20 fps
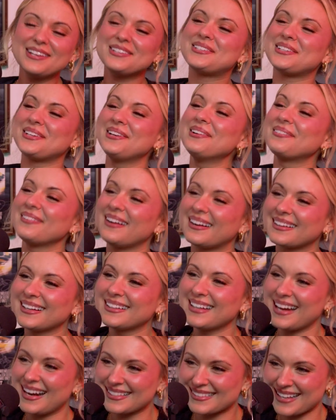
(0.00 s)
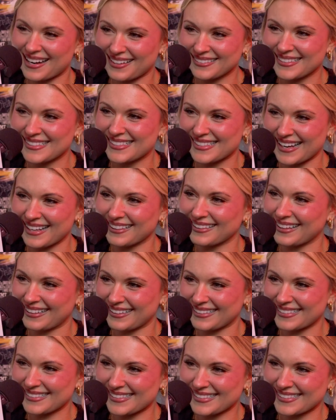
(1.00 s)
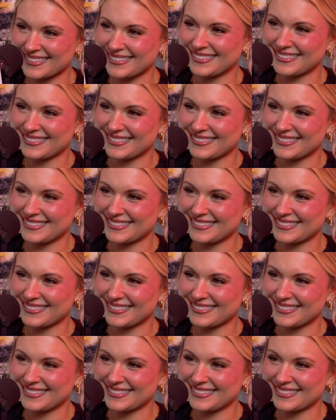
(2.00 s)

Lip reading: Do you recognize how insane that is?